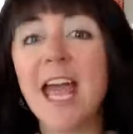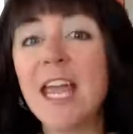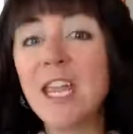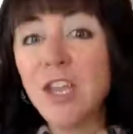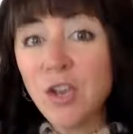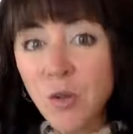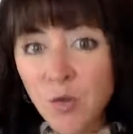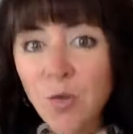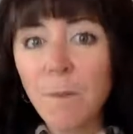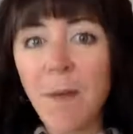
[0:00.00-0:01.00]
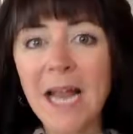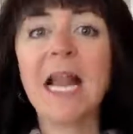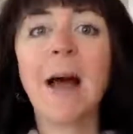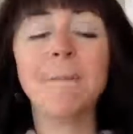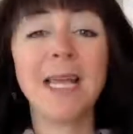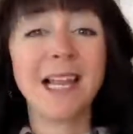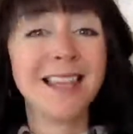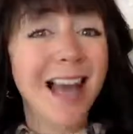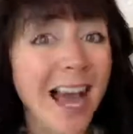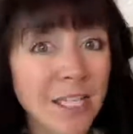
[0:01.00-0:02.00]
You might not be
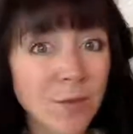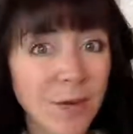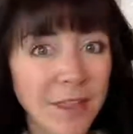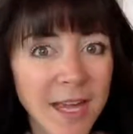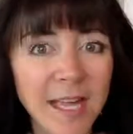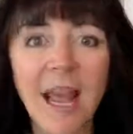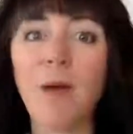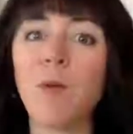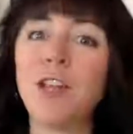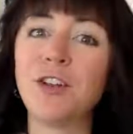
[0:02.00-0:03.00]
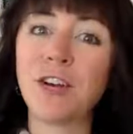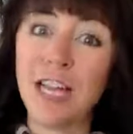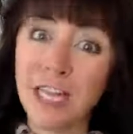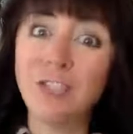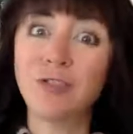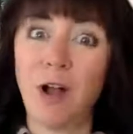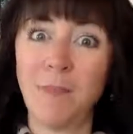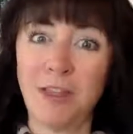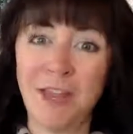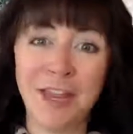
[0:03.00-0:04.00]
aligned with it, and when you're in
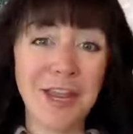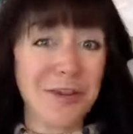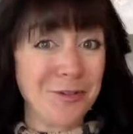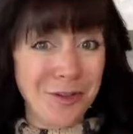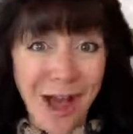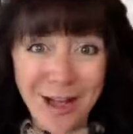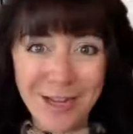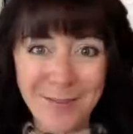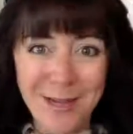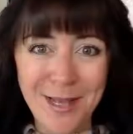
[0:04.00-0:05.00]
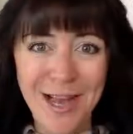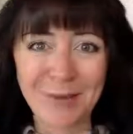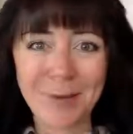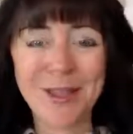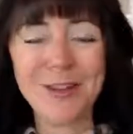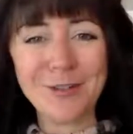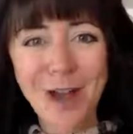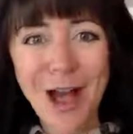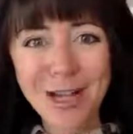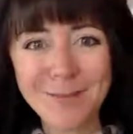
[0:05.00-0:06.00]
drama thinking, you're not going to be aligned with it. You're
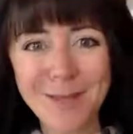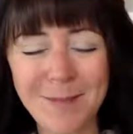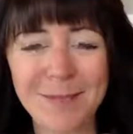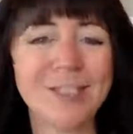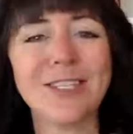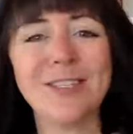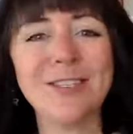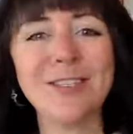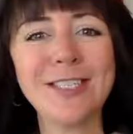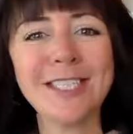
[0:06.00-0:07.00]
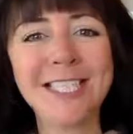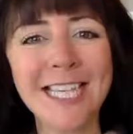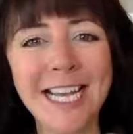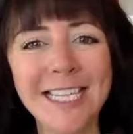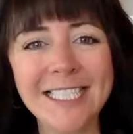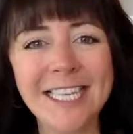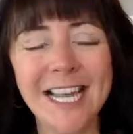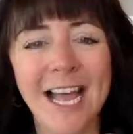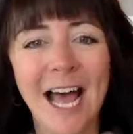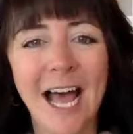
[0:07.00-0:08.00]
not going to be able to see it
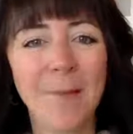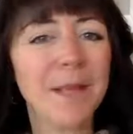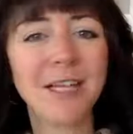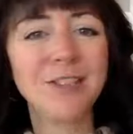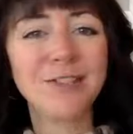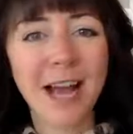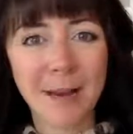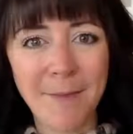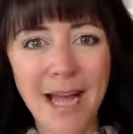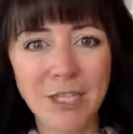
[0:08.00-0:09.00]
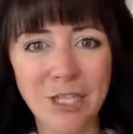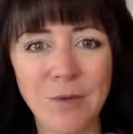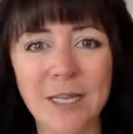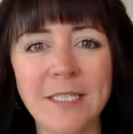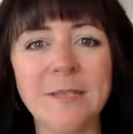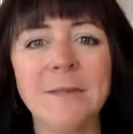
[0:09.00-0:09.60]
because you're not a match to it.